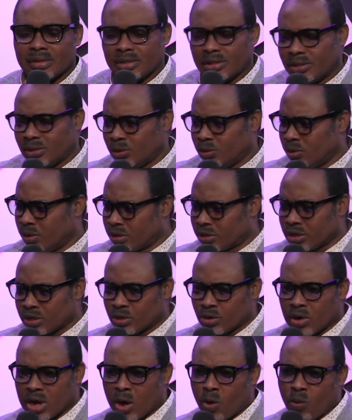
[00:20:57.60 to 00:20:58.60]
You want us to
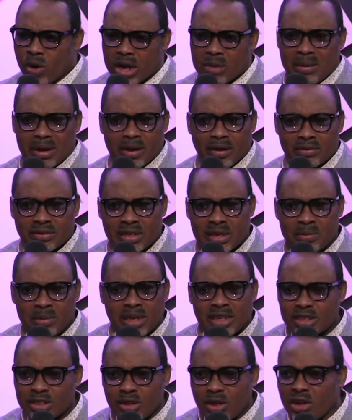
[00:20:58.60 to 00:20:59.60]
go and wake him out of sleep.
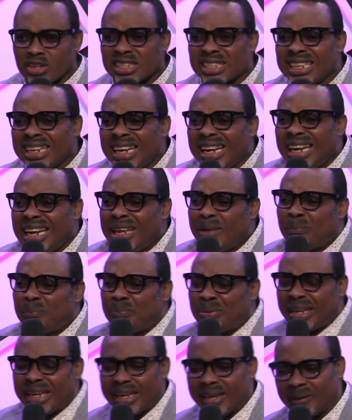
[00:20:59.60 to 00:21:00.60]
He's not
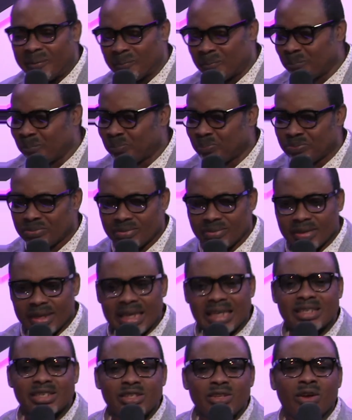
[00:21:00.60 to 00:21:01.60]
sleeping.
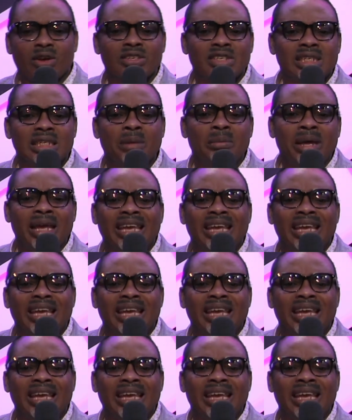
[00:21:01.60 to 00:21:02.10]
He's not sleeping.